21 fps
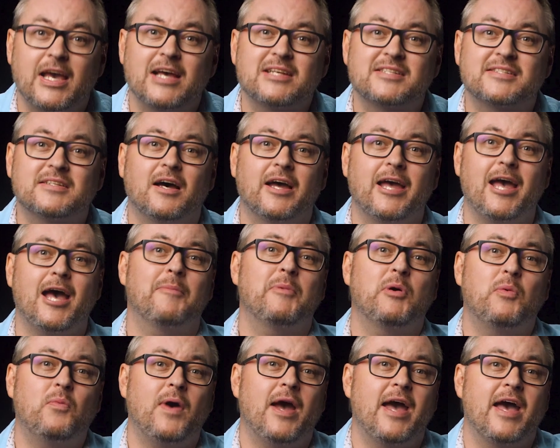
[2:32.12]
Yes, I am
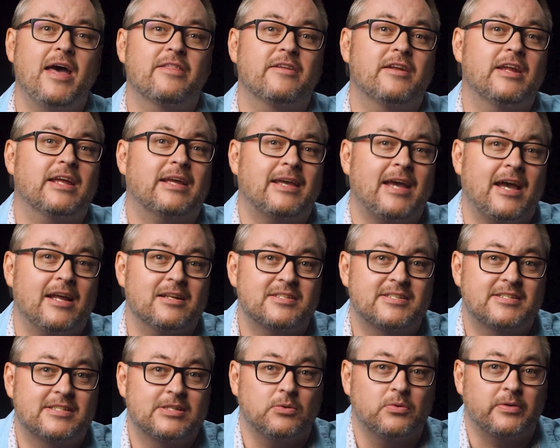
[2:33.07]
aware that it can
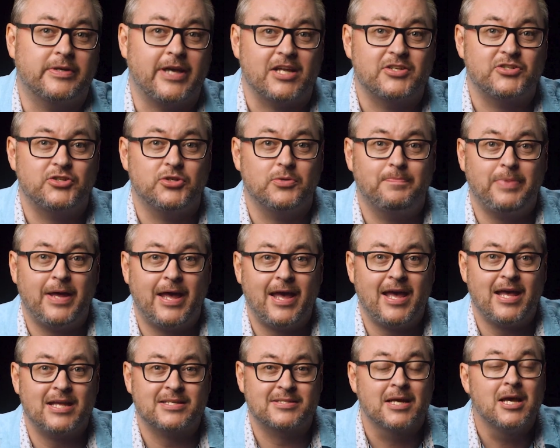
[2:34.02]
still get you
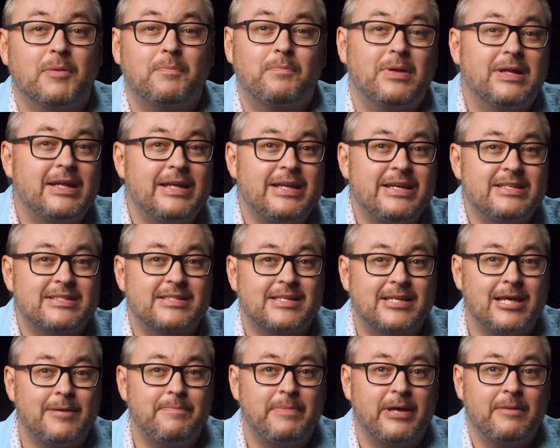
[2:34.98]
pairs, but please
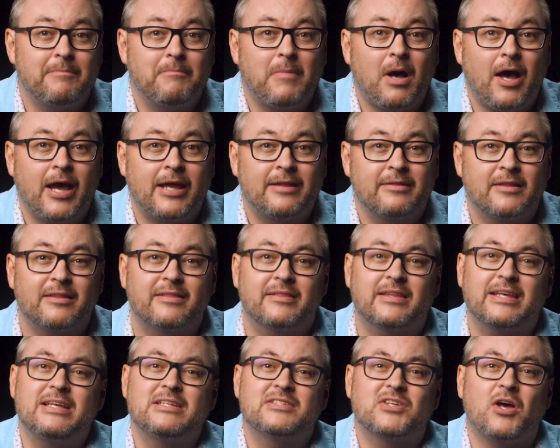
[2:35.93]
keep in mind that
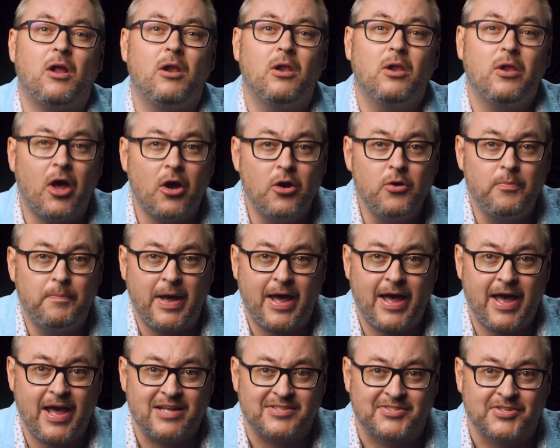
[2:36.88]
these are low
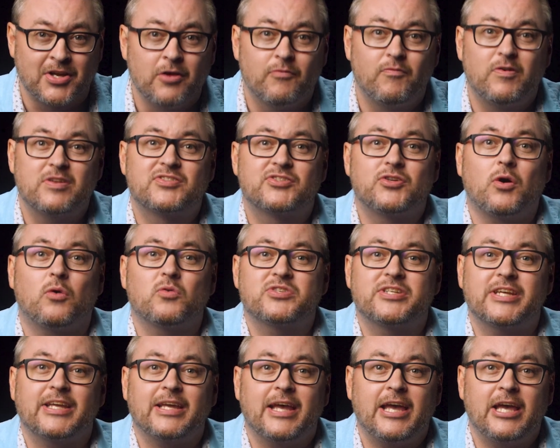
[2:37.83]
pairs,
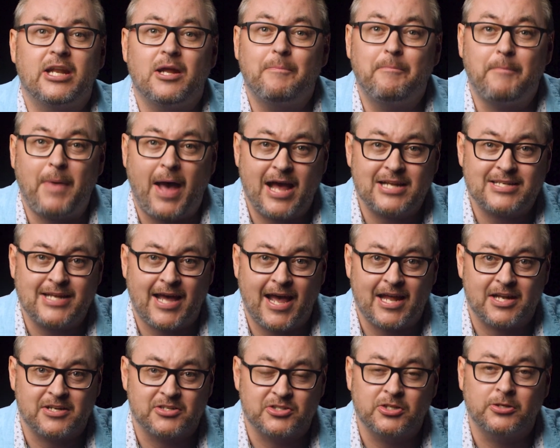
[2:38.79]
resulting in a bad
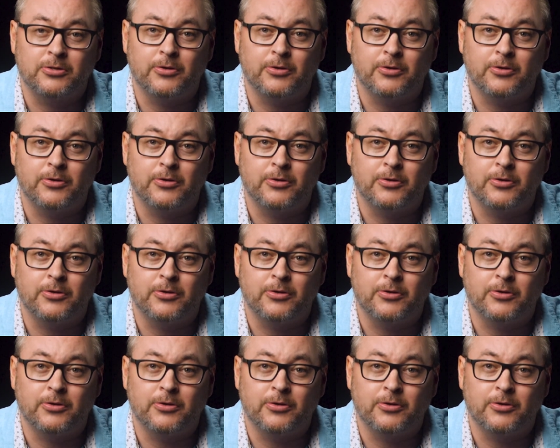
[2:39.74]
hand